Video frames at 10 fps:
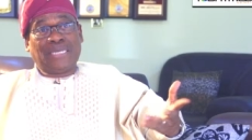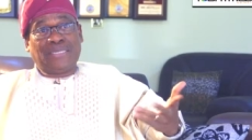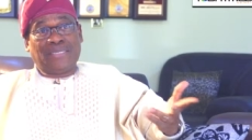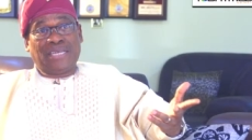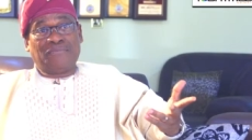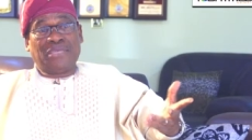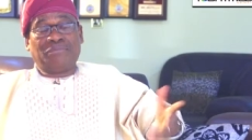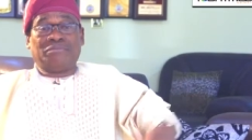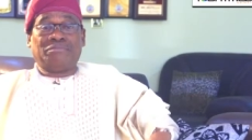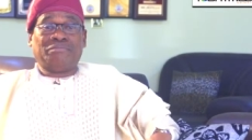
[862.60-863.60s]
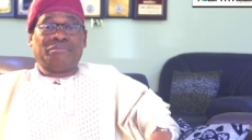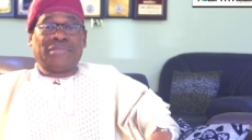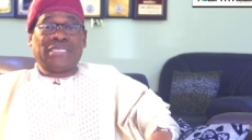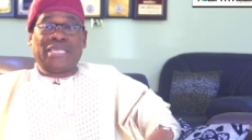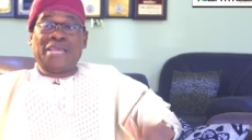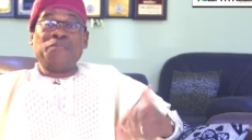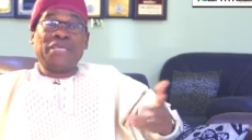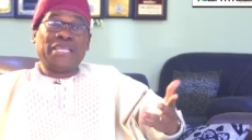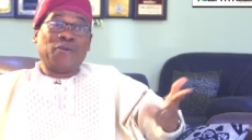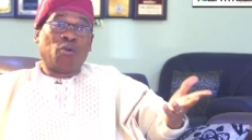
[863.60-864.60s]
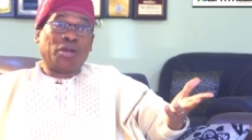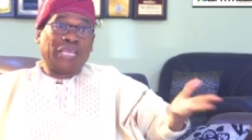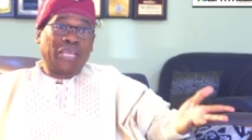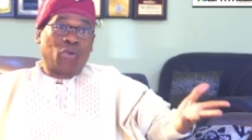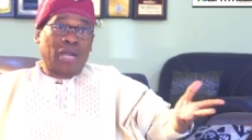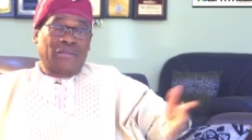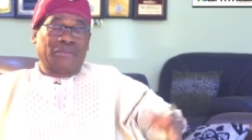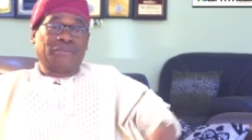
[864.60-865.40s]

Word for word: I deserved them, that I made them what they were.